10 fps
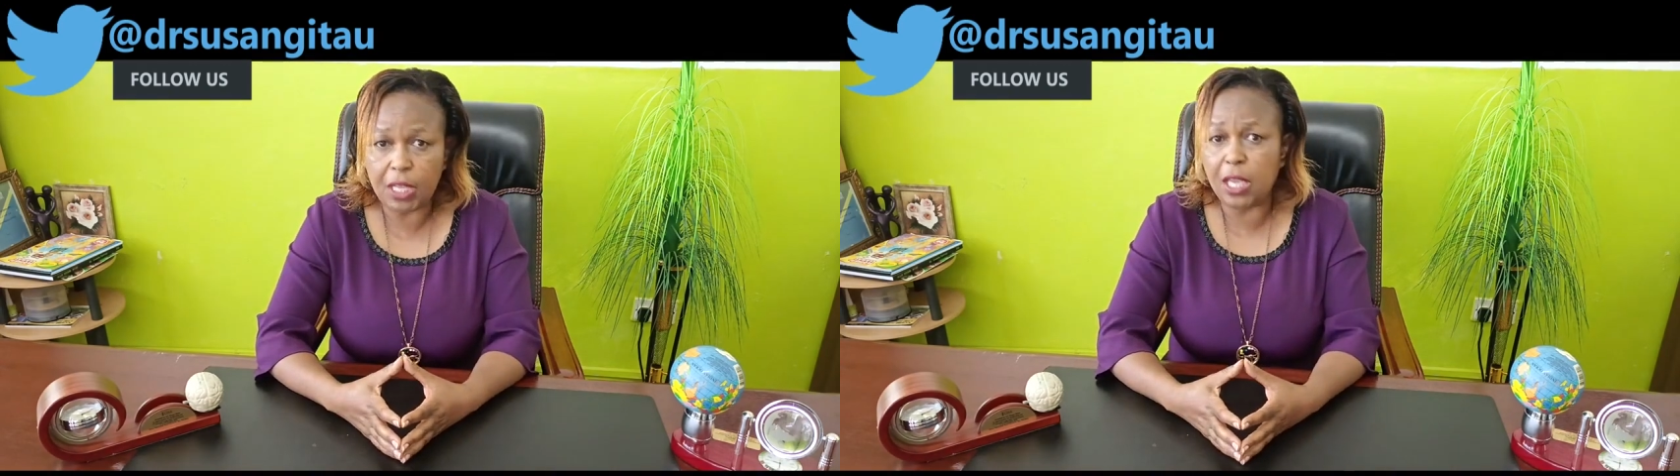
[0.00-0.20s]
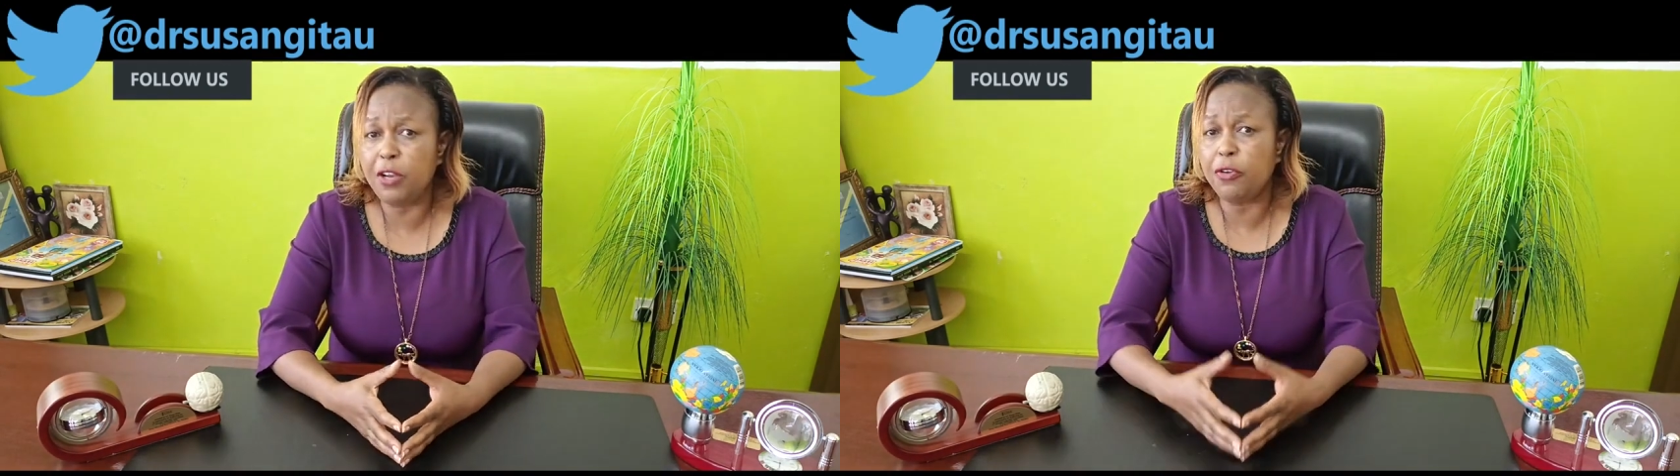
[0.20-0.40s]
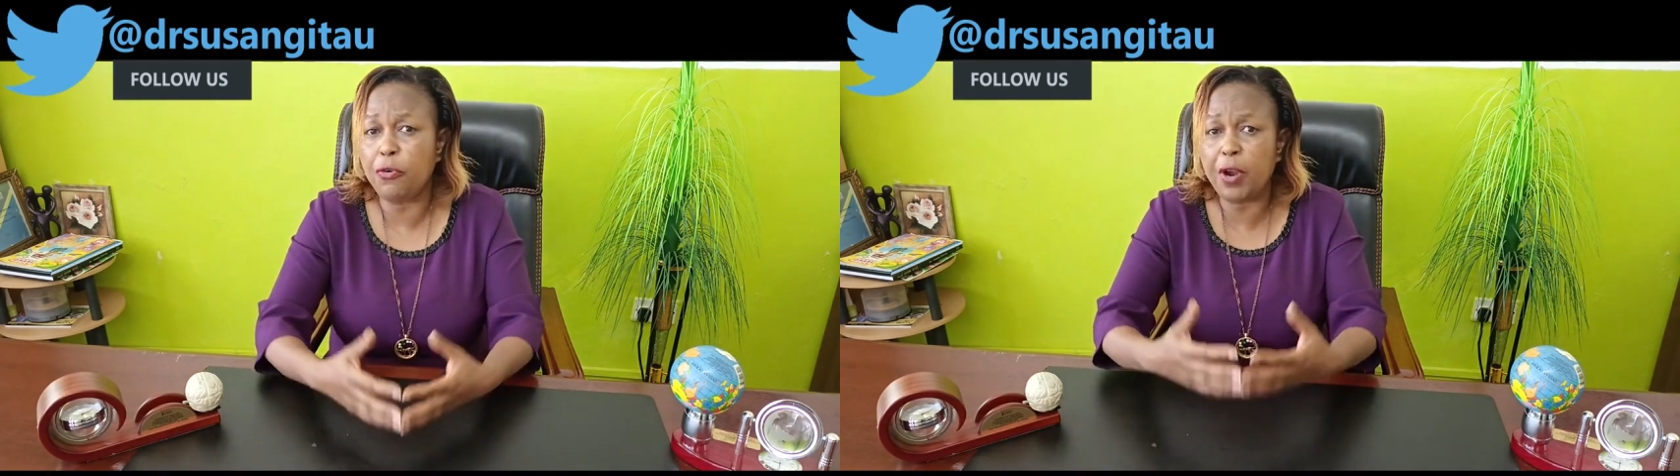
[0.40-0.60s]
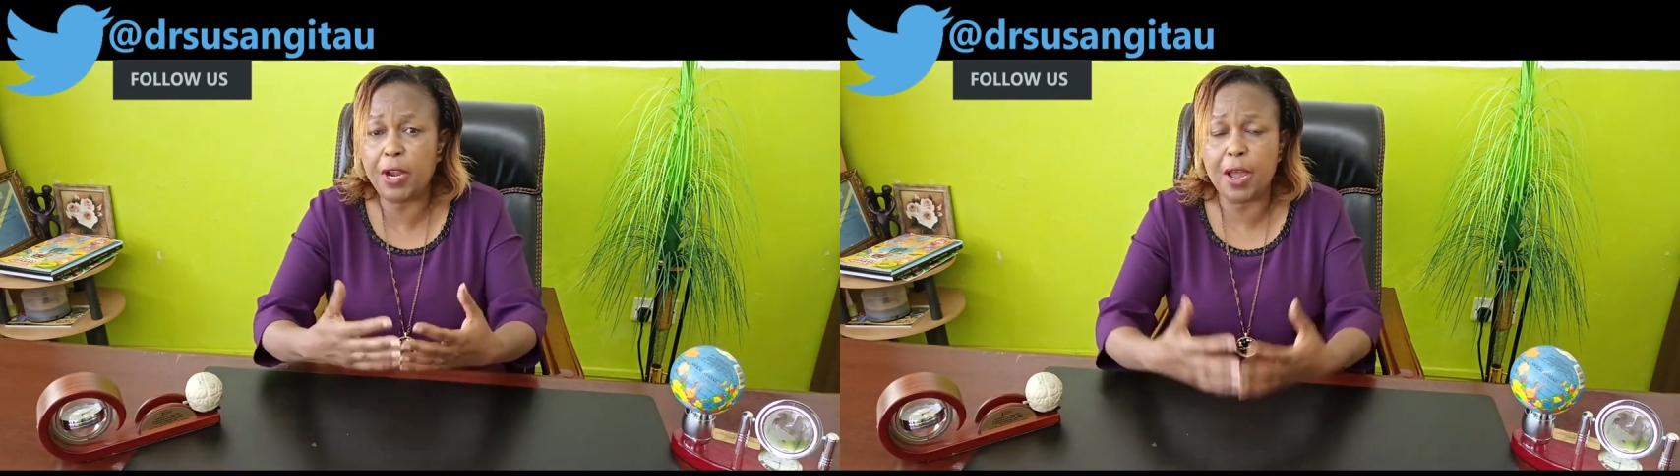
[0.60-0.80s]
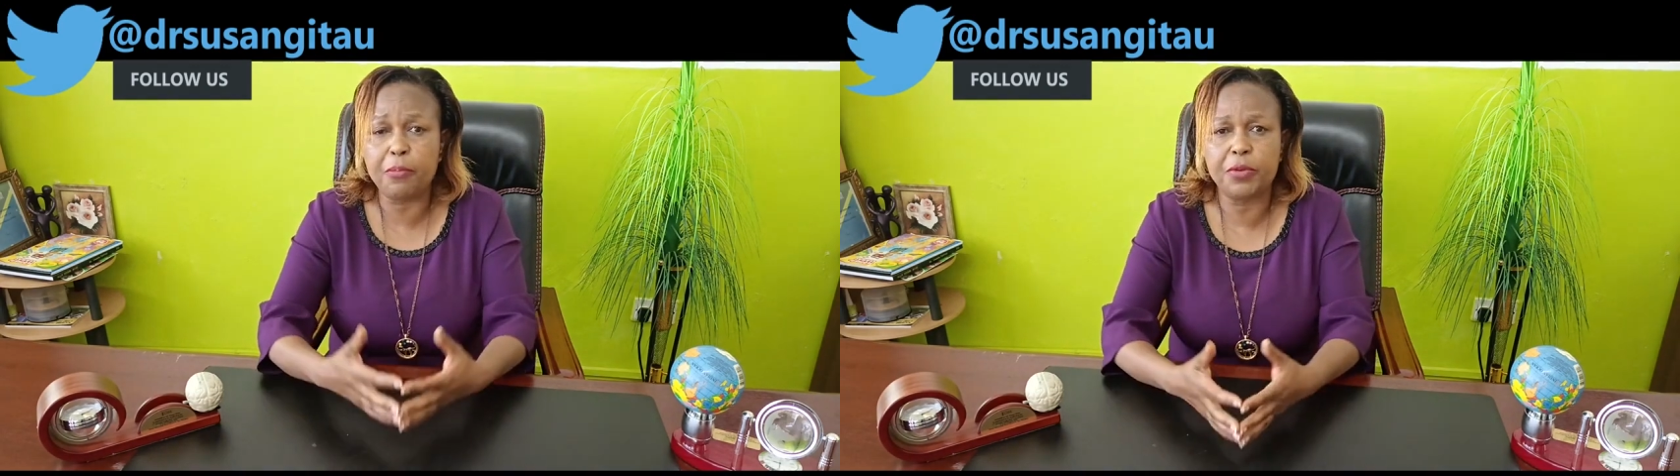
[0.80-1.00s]
and
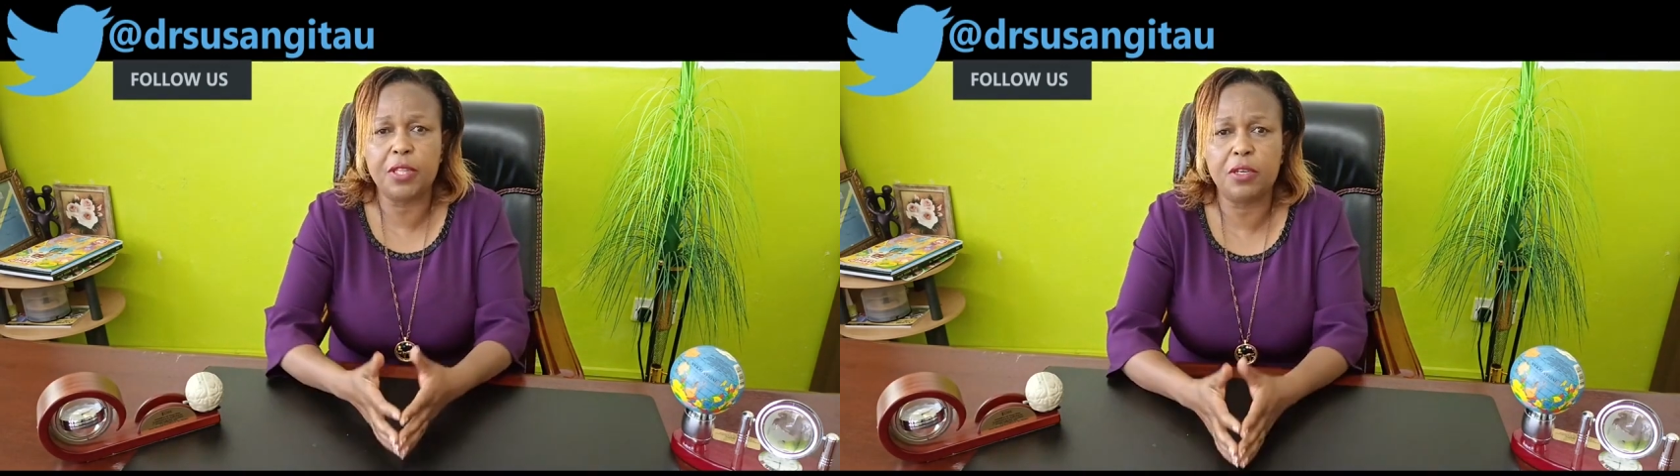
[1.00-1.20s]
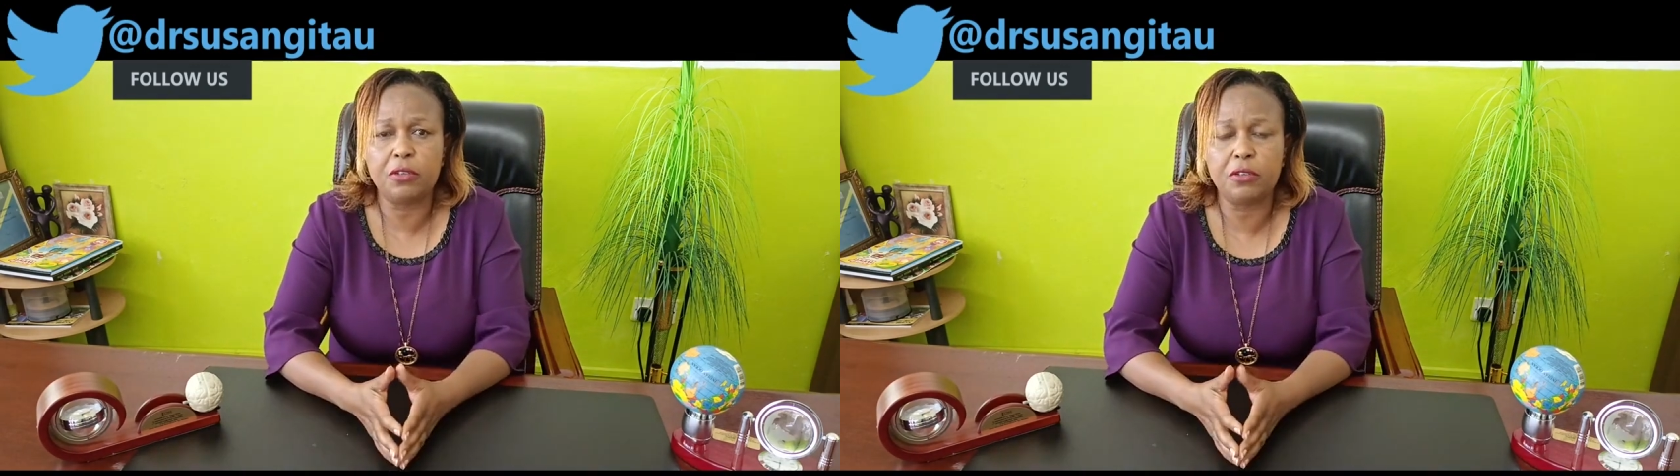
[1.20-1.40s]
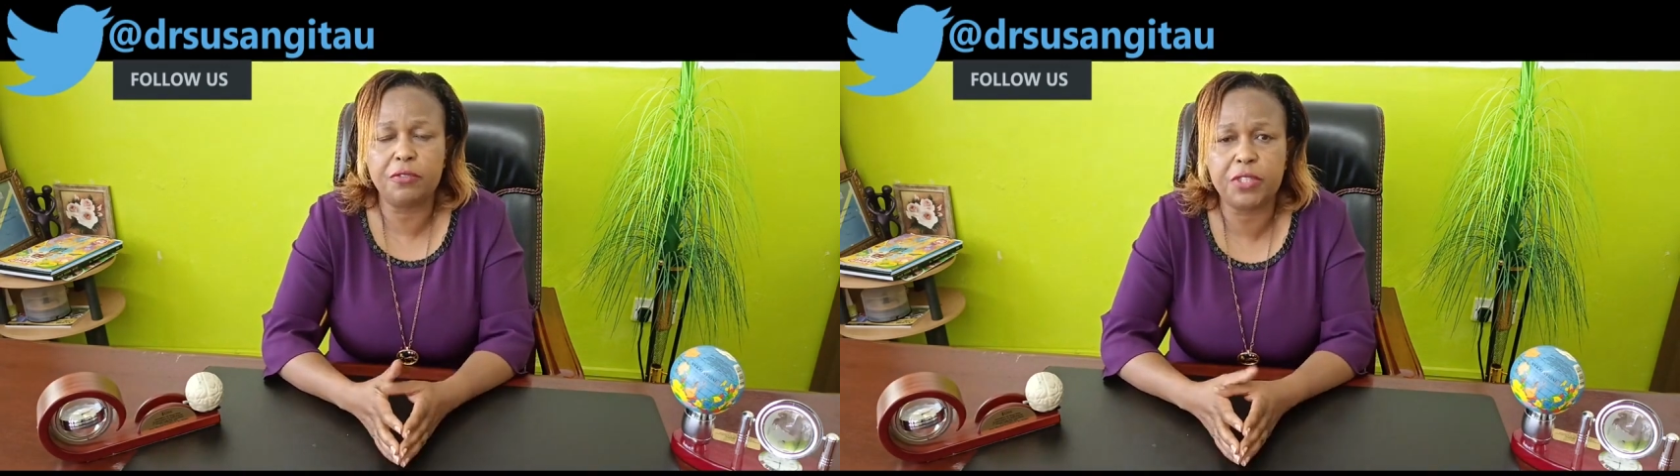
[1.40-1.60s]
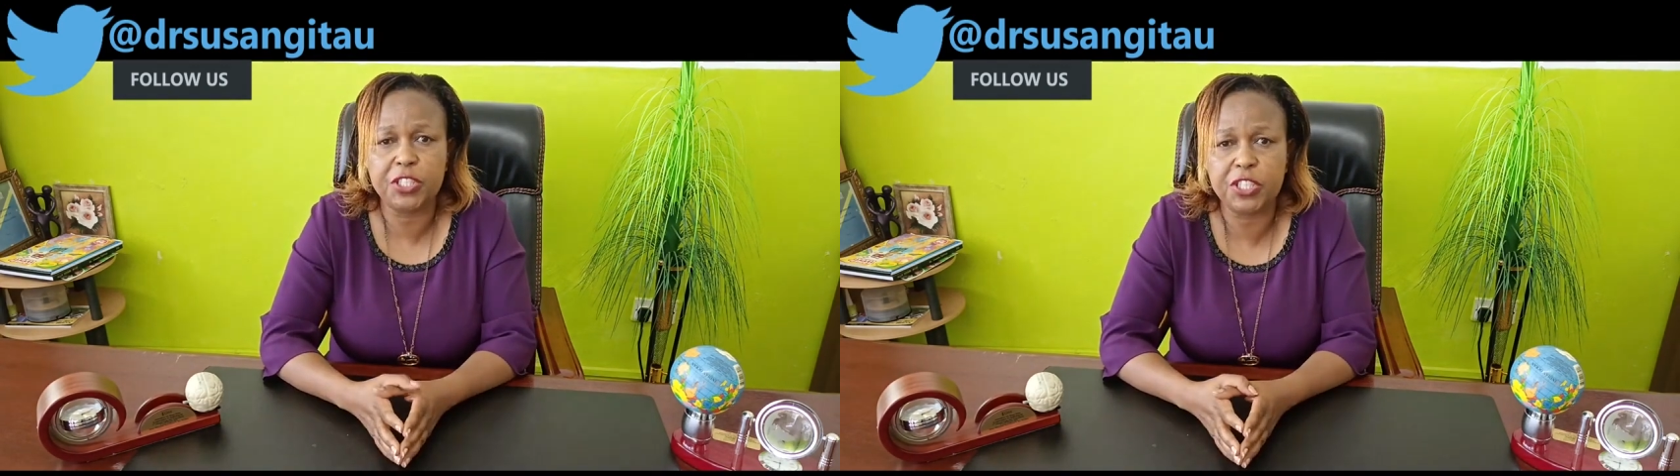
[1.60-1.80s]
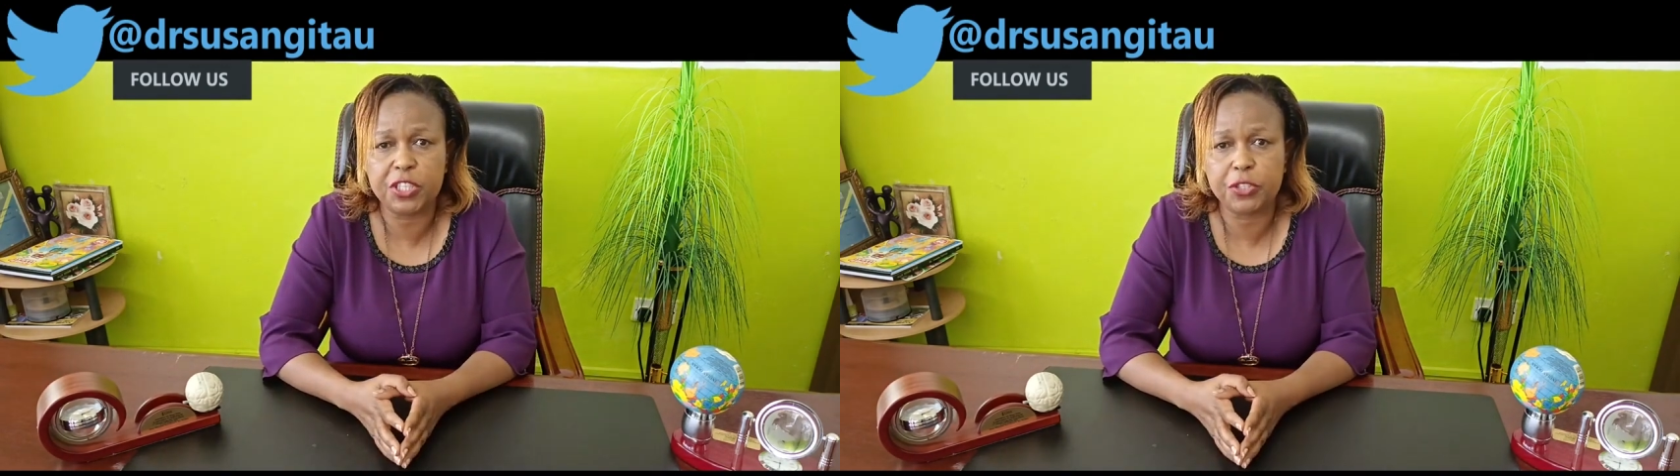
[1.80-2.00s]
growing up with a lot of
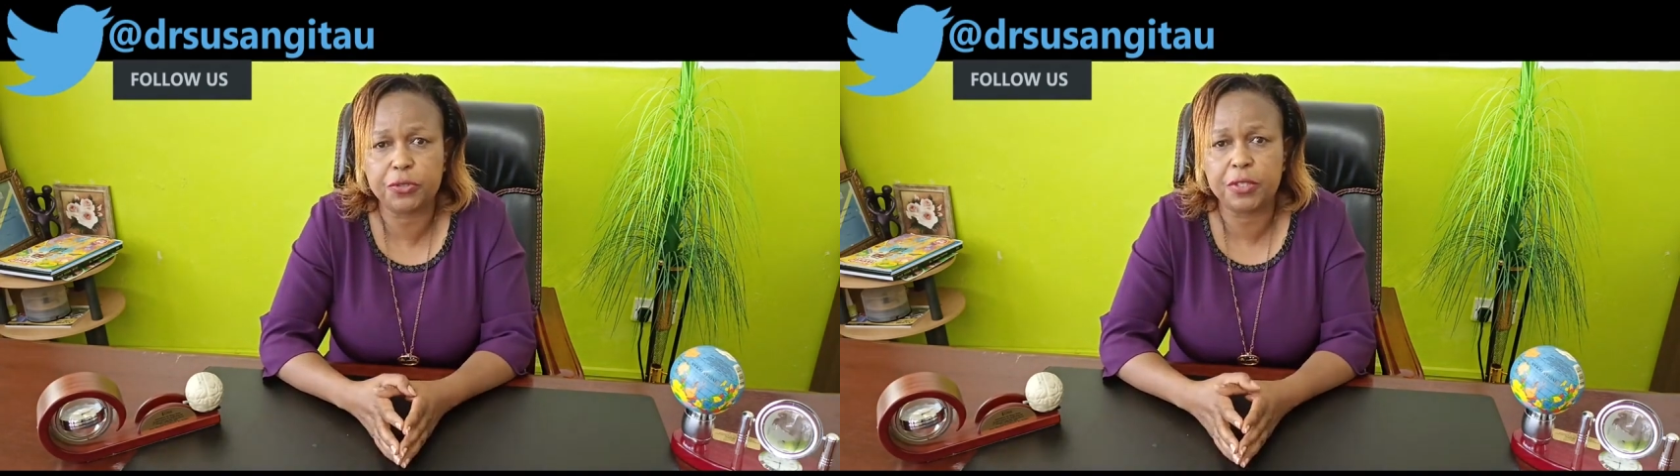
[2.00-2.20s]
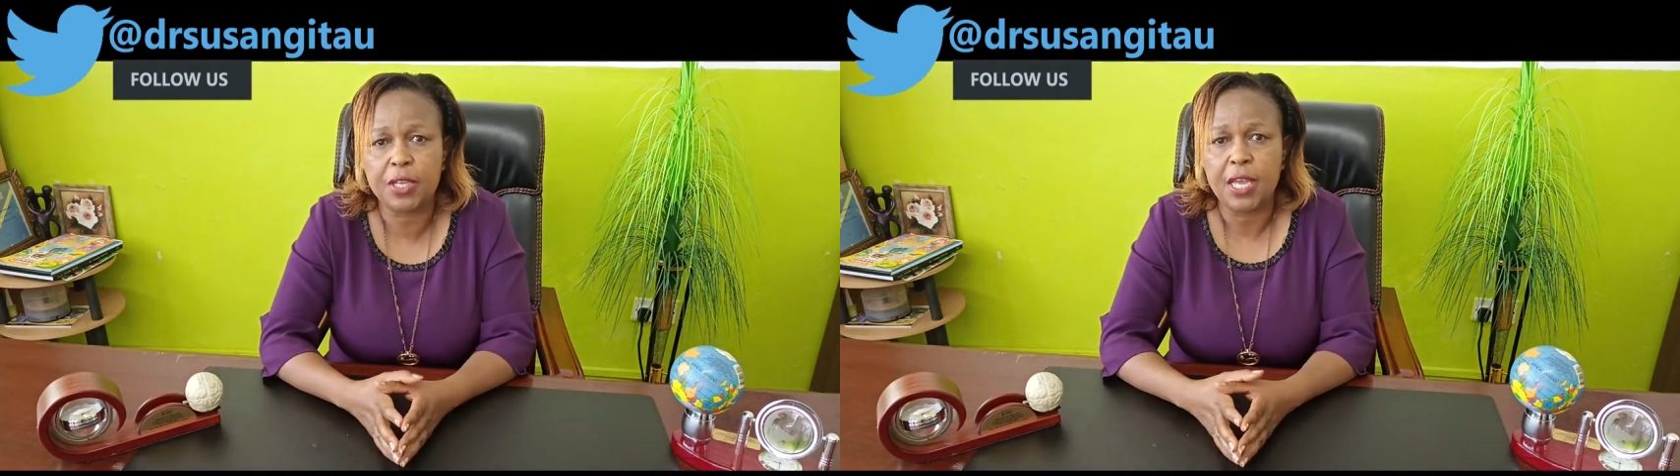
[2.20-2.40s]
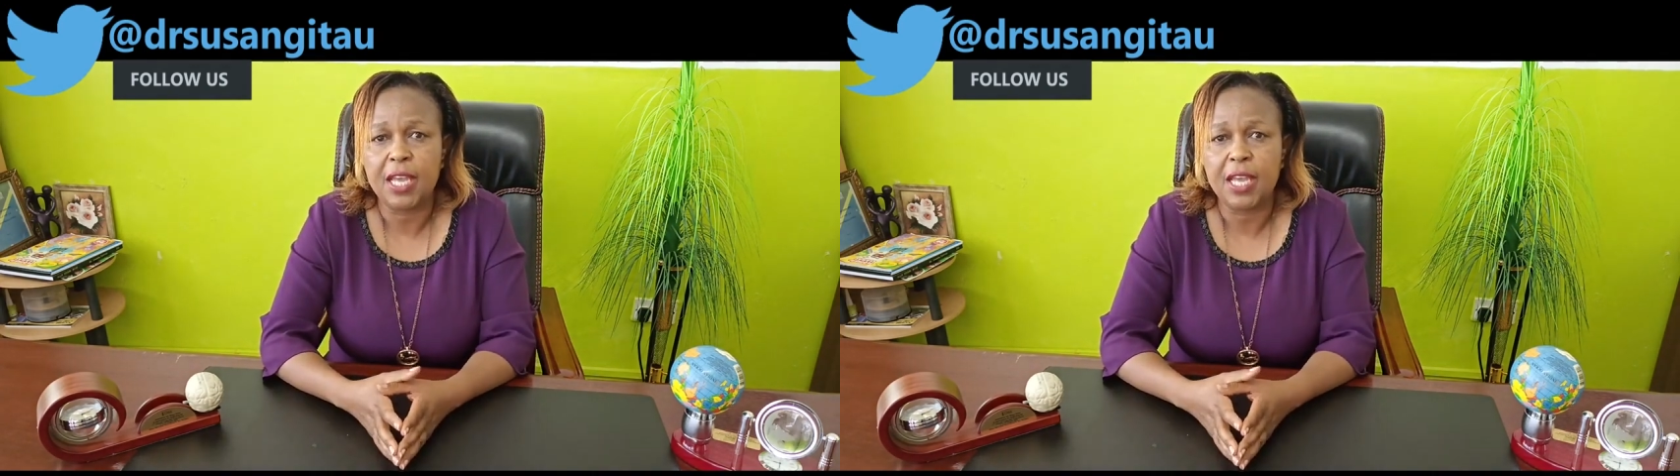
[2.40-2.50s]
rejection,